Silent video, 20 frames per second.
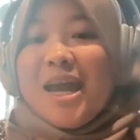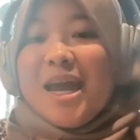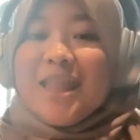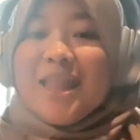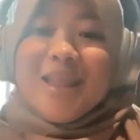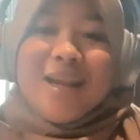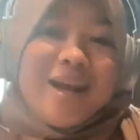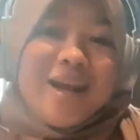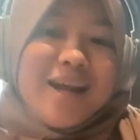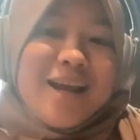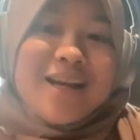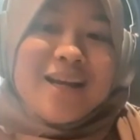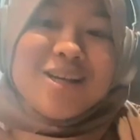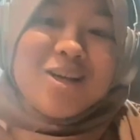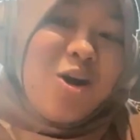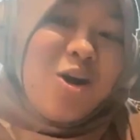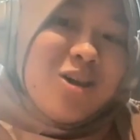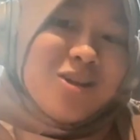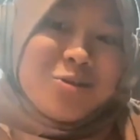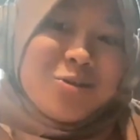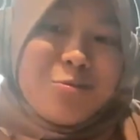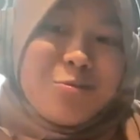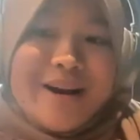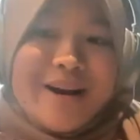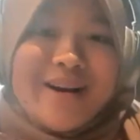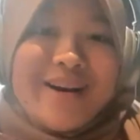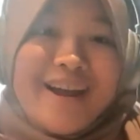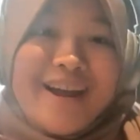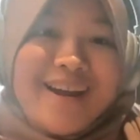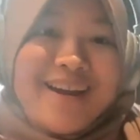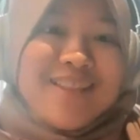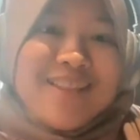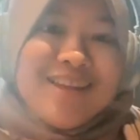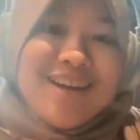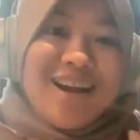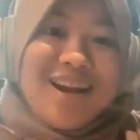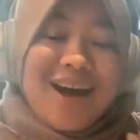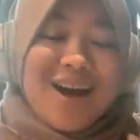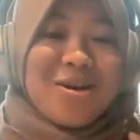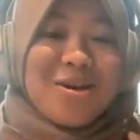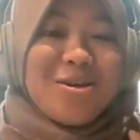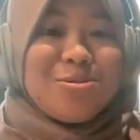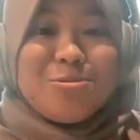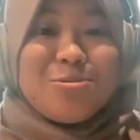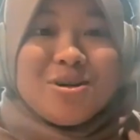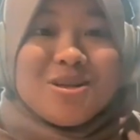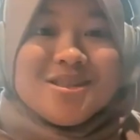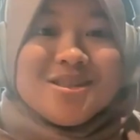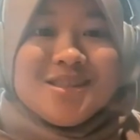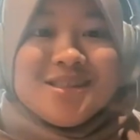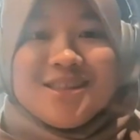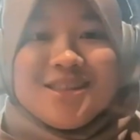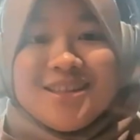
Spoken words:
And then I got called one that I was